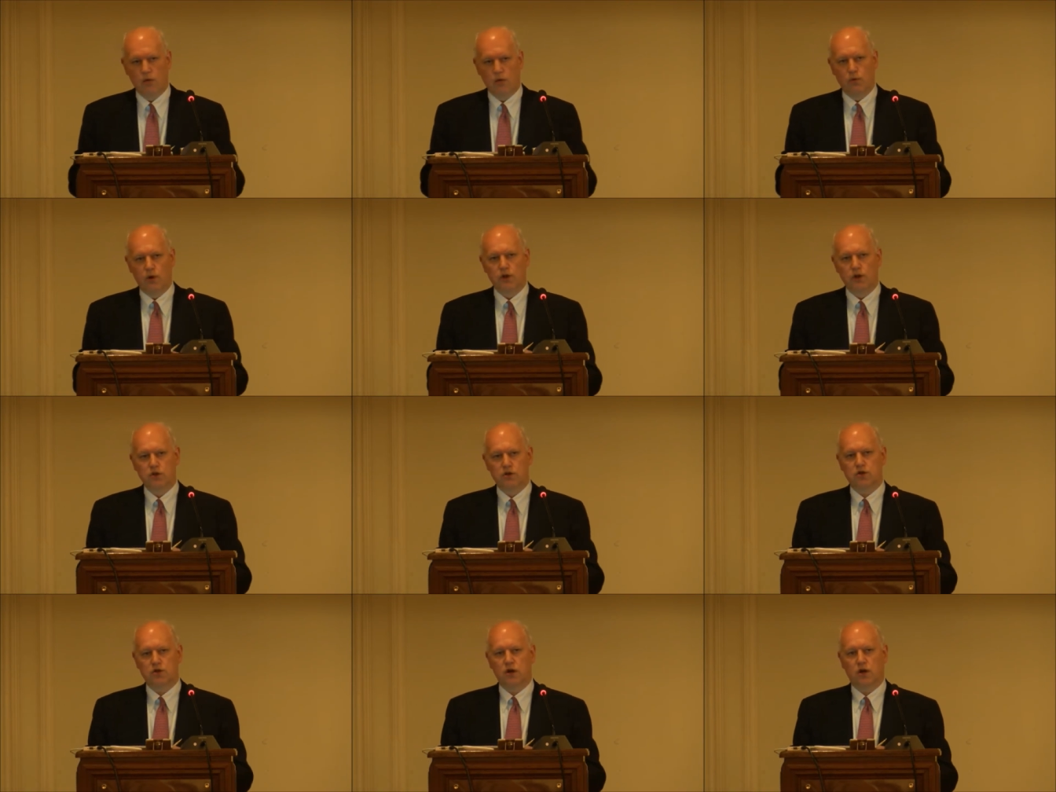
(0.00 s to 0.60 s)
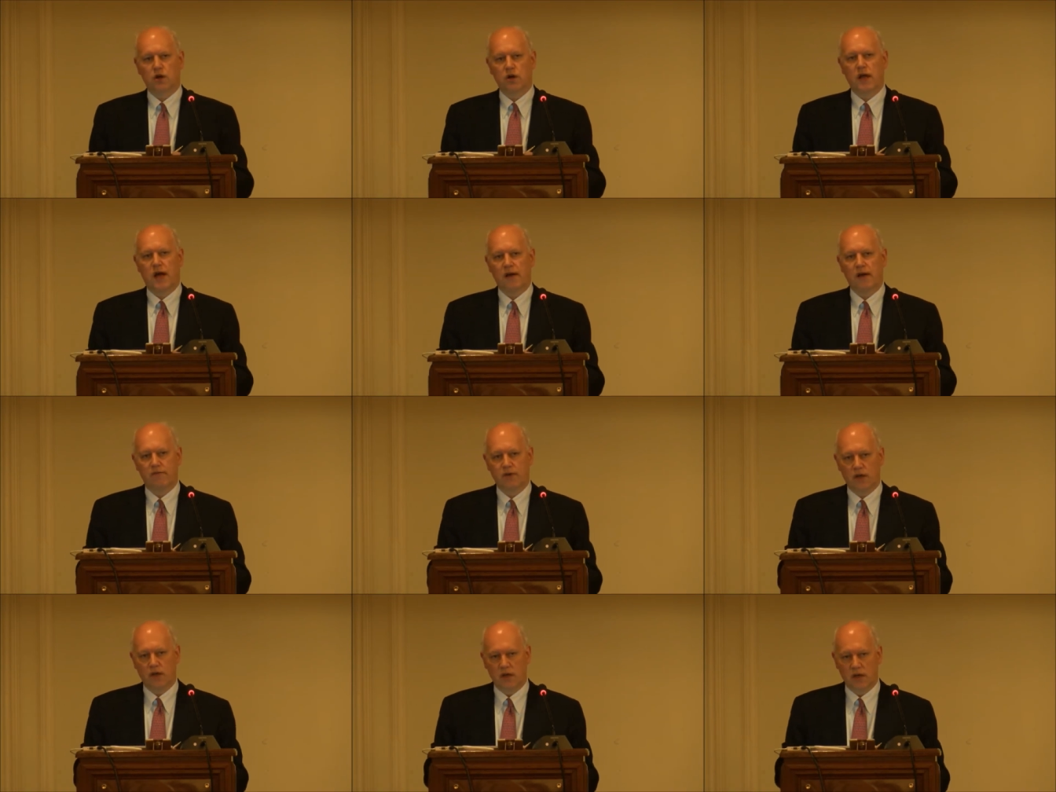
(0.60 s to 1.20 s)
When you start
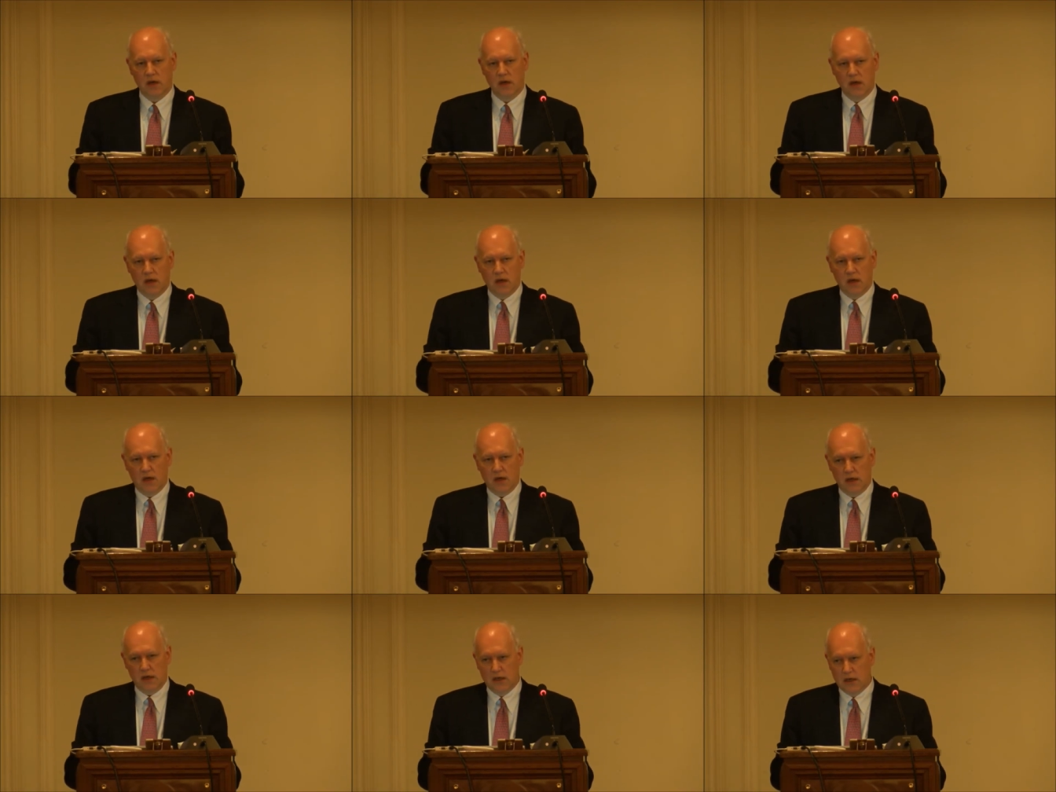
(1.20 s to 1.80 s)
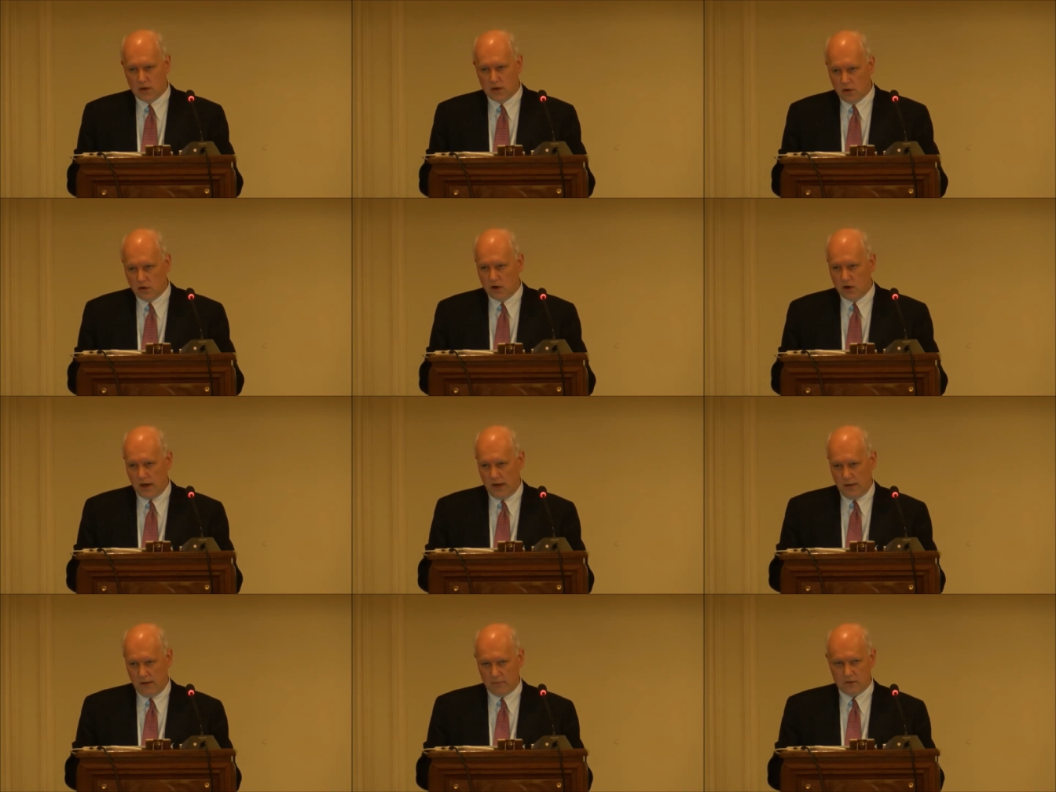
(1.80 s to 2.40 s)
having ego
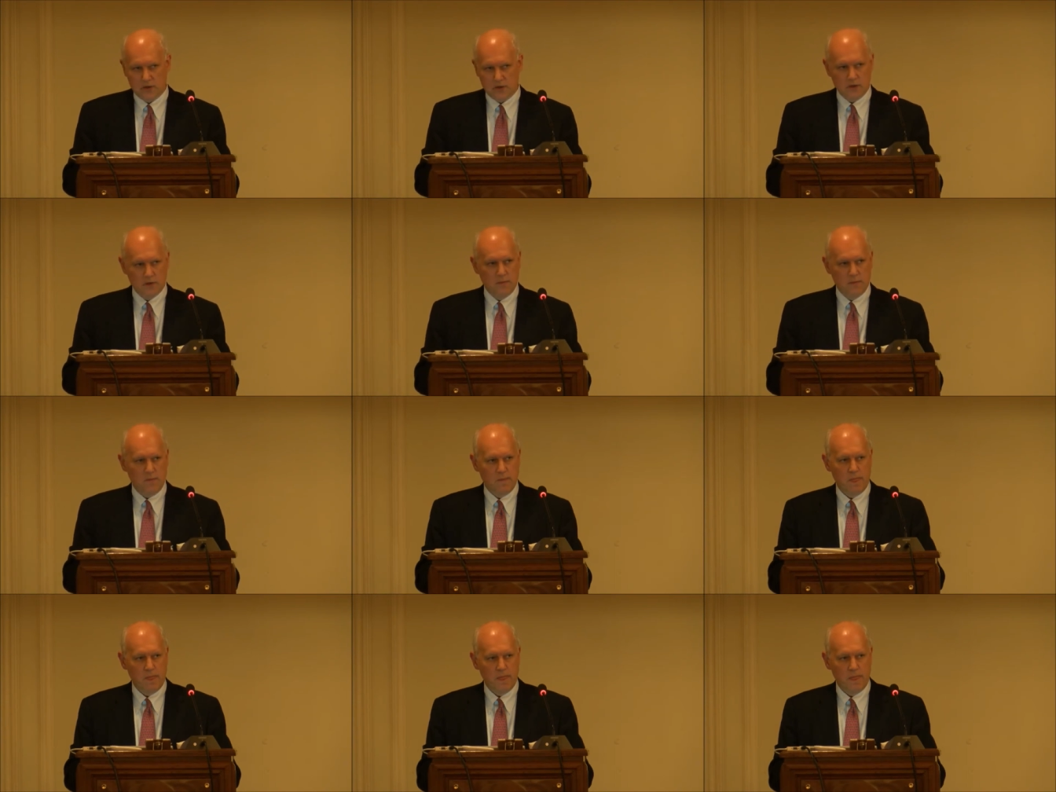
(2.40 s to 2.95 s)
games,